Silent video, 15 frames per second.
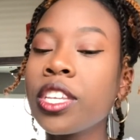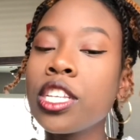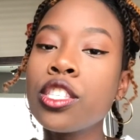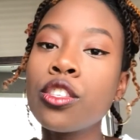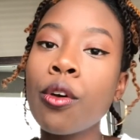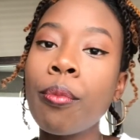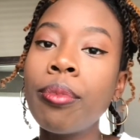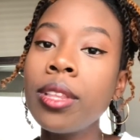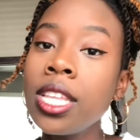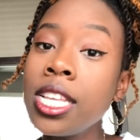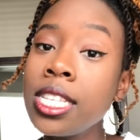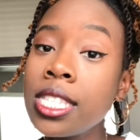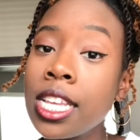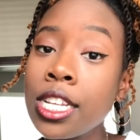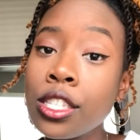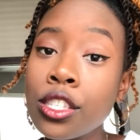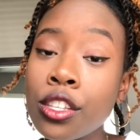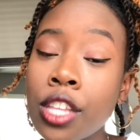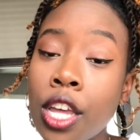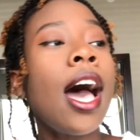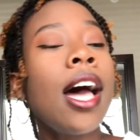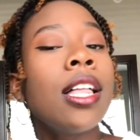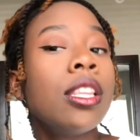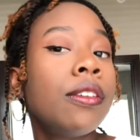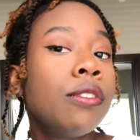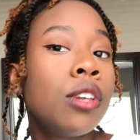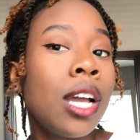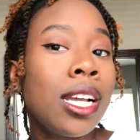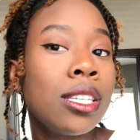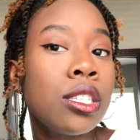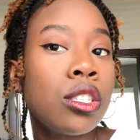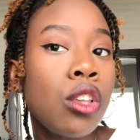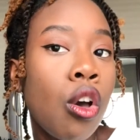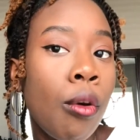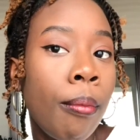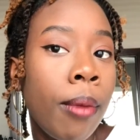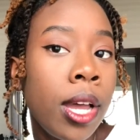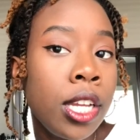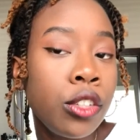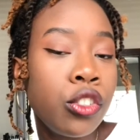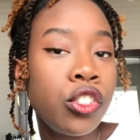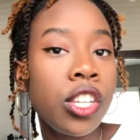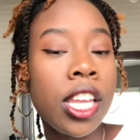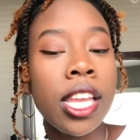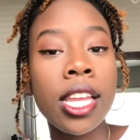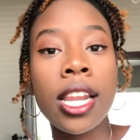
So please answer that. I love you guys so much, and